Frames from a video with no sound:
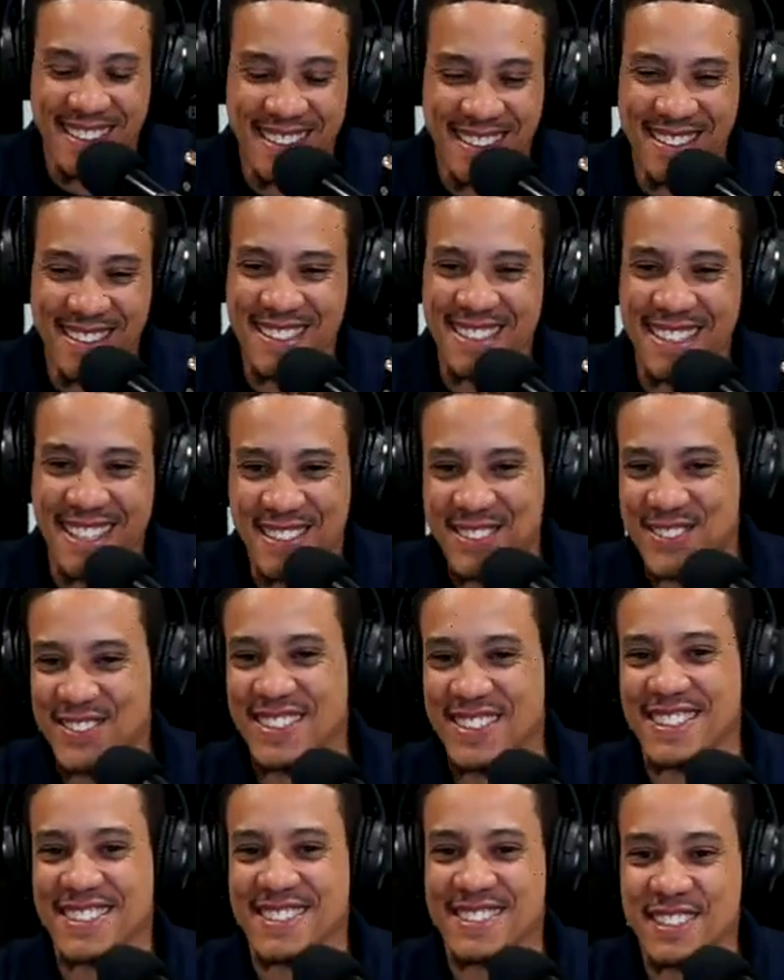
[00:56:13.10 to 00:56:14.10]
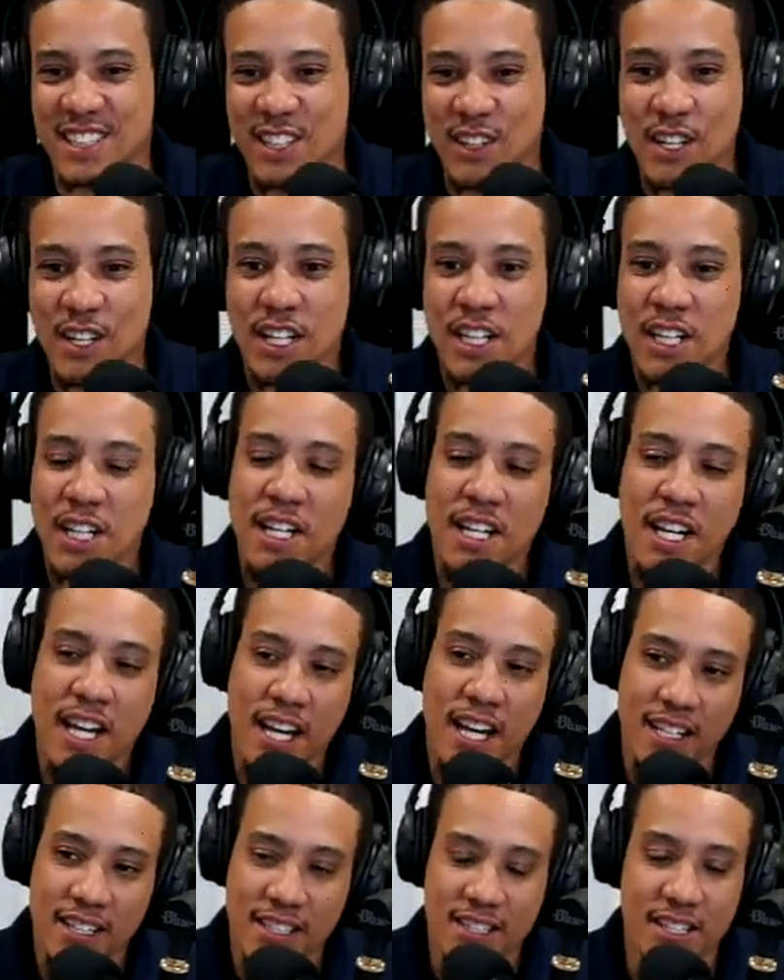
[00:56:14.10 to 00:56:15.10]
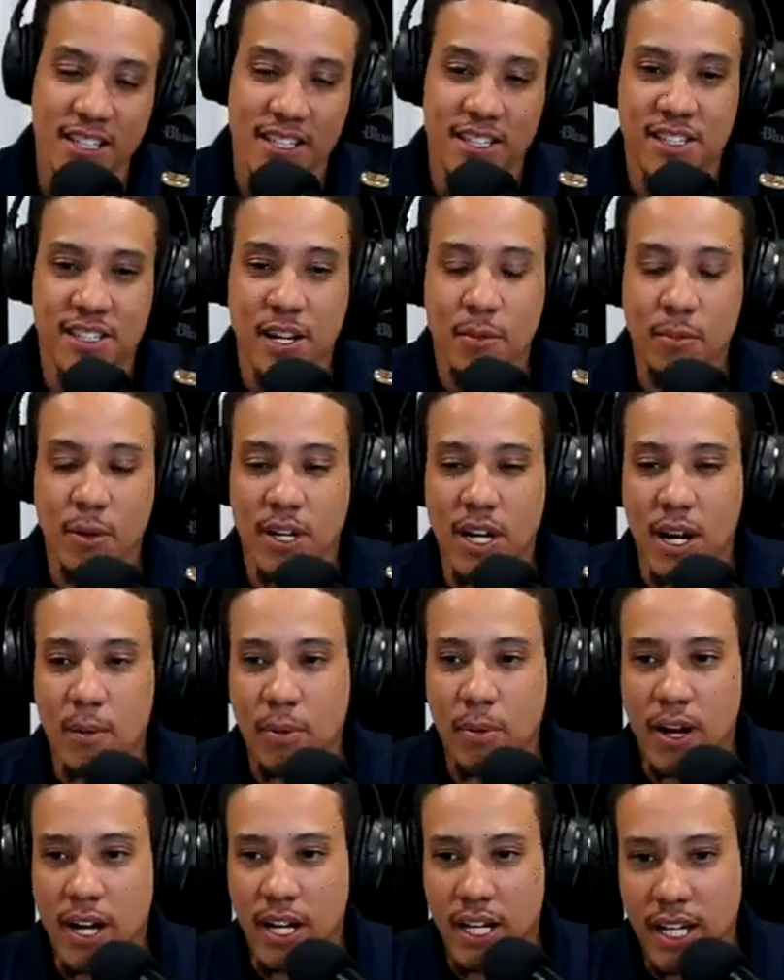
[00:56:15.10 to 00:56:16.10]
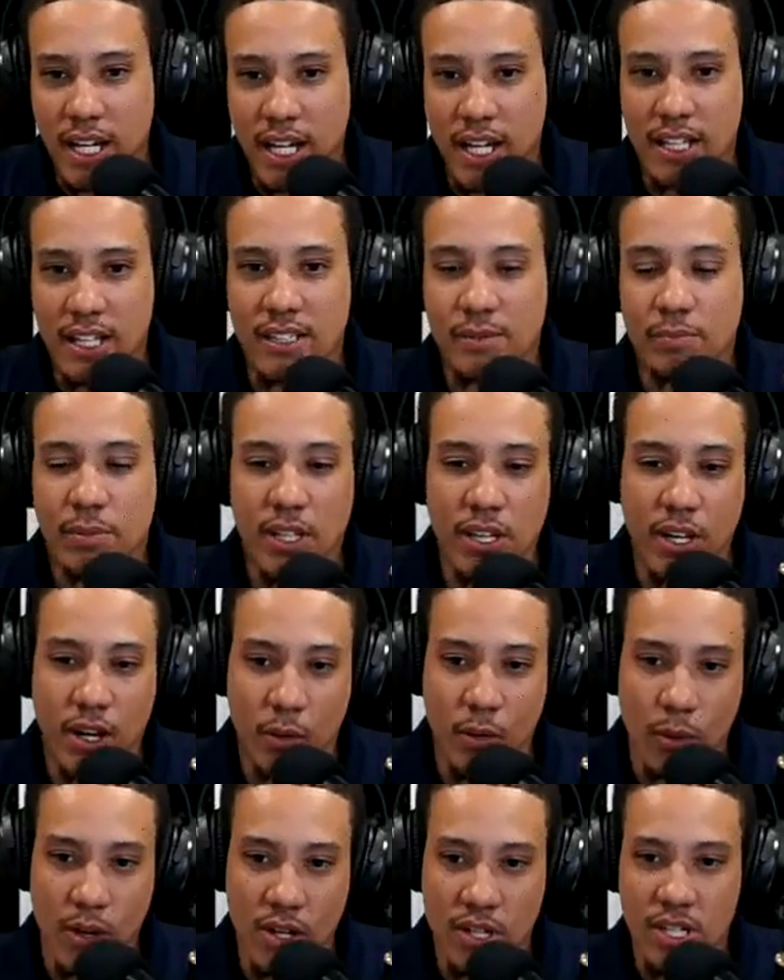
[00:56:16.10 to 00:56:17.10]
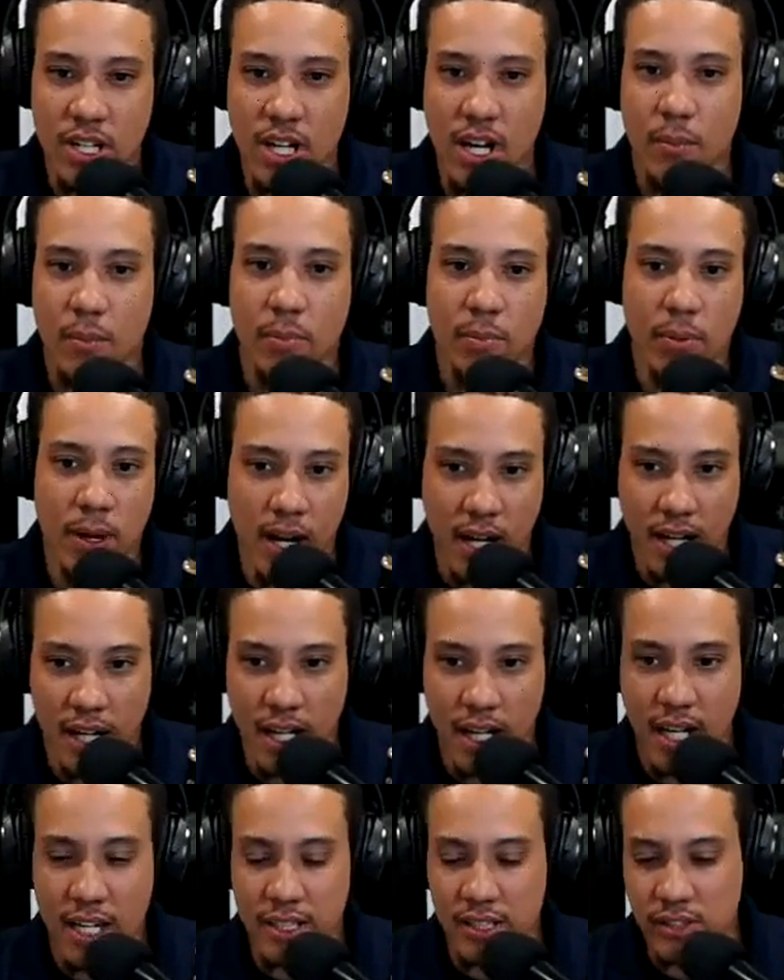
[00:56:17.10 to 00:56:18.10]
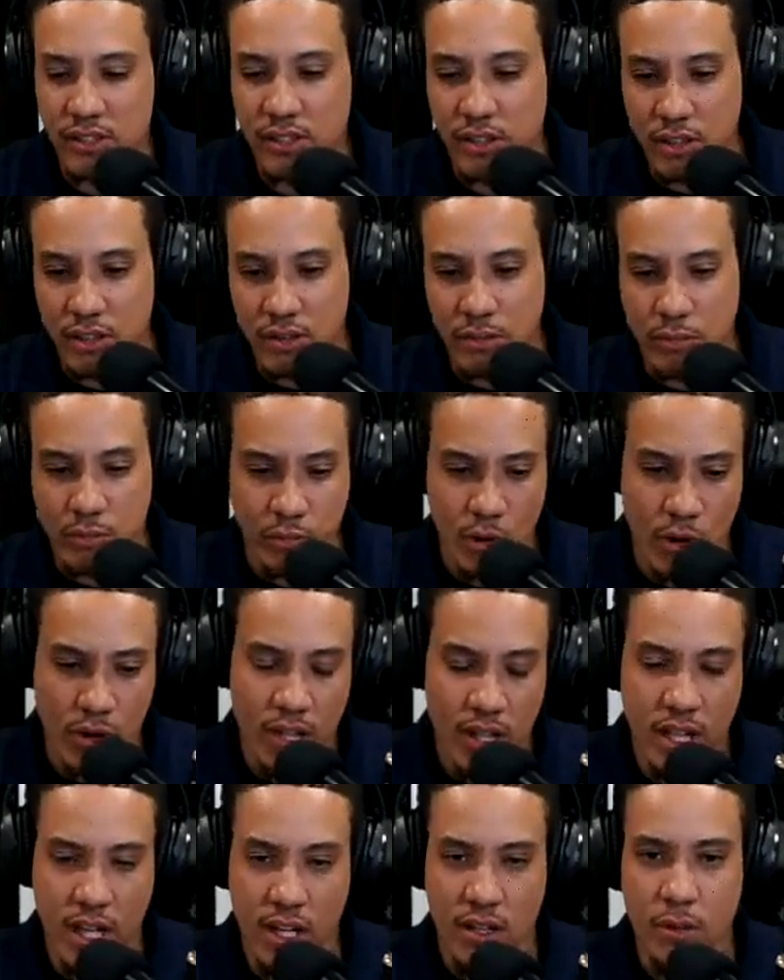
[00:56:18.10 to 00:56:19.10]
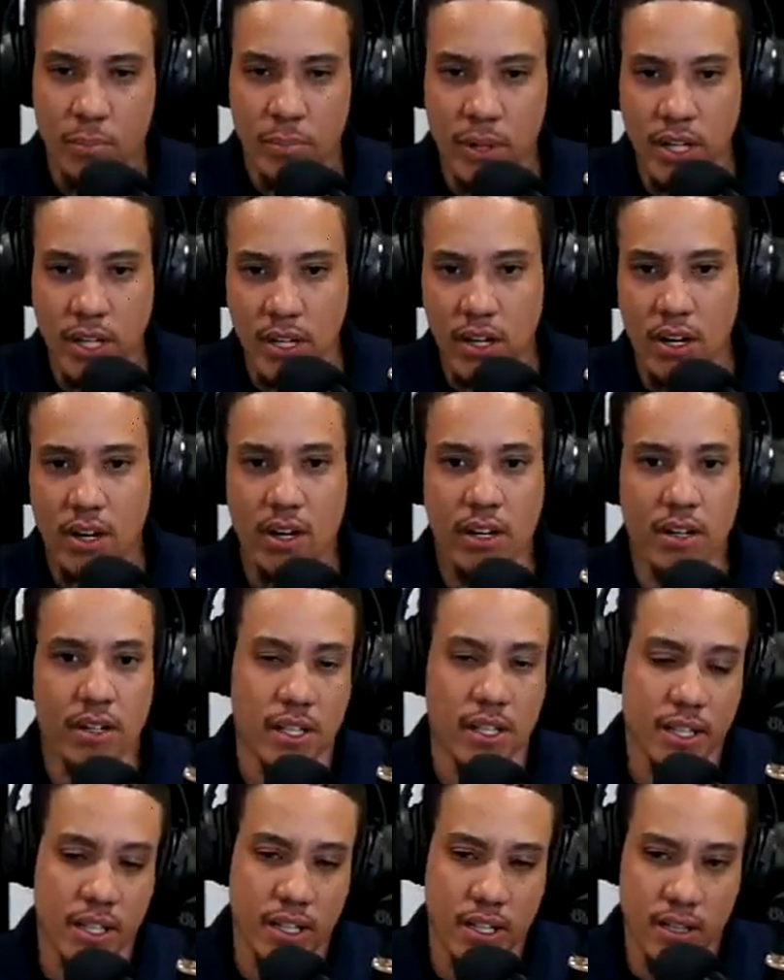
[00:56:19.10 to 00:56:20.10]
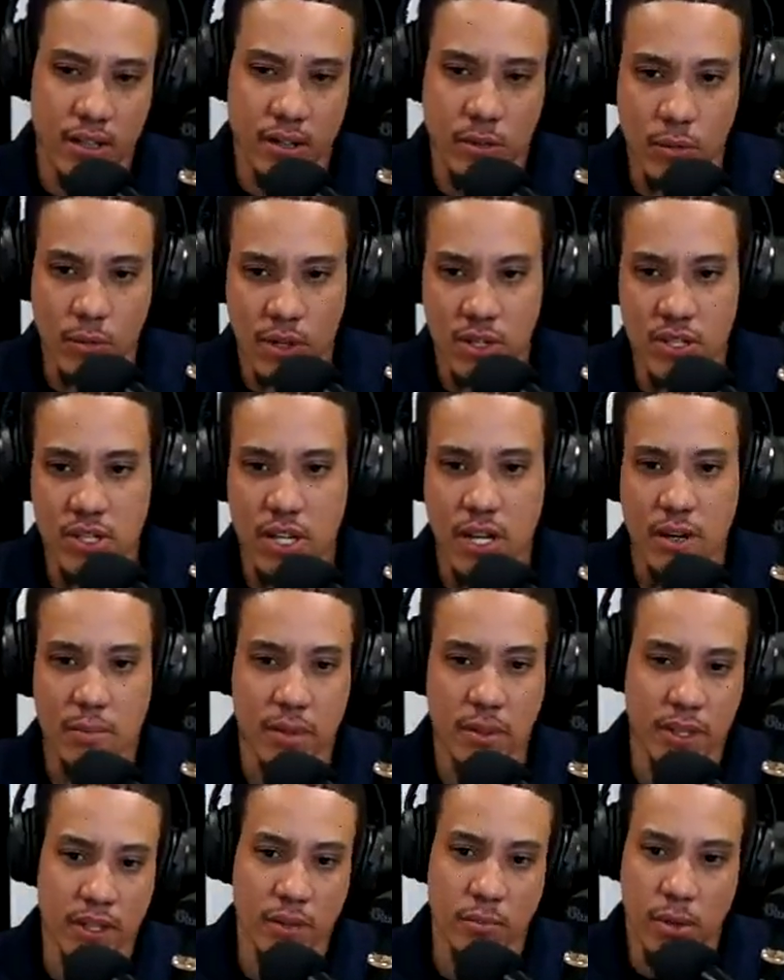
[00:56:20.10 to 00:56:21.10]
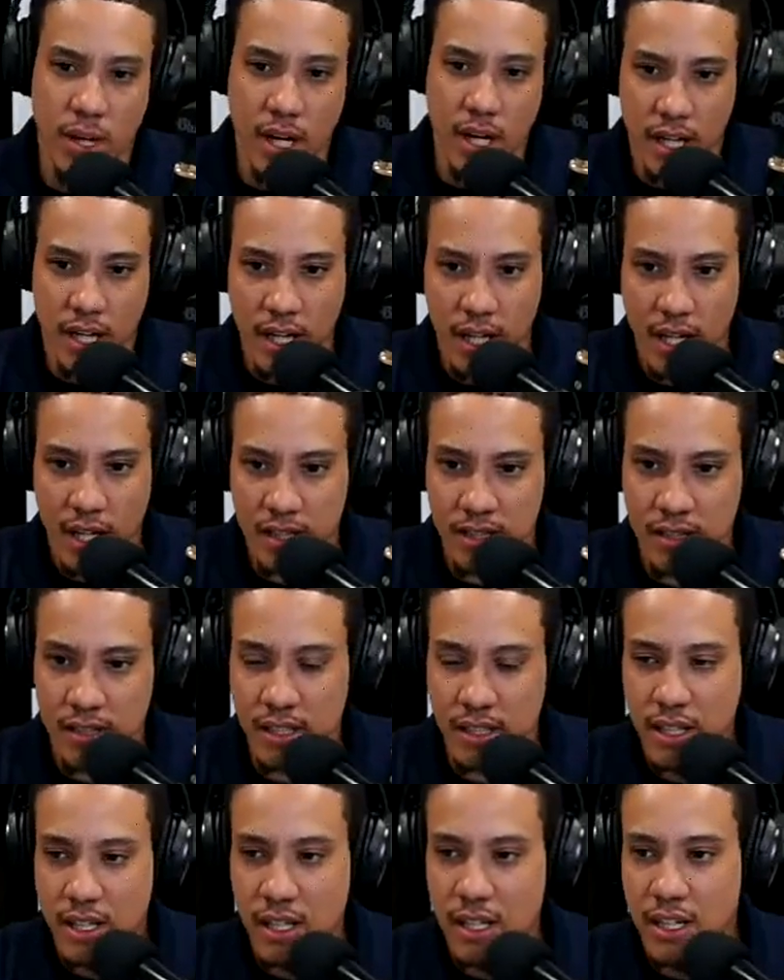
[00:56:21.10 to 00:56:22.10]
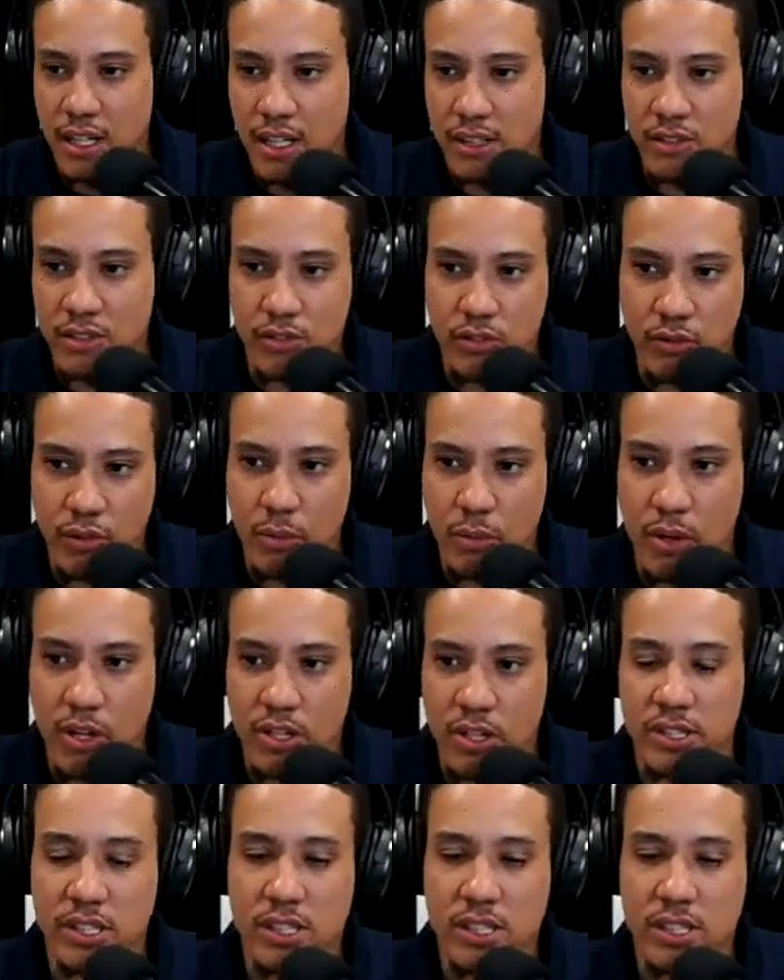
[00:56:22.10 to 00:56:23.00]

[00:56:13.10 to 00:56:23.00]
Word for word: was a nice video. So j- jump on our podcast, PDR Workshop Podcast. It's broken down a PDR and then workshop and then podcast. Uh, Jonathan wants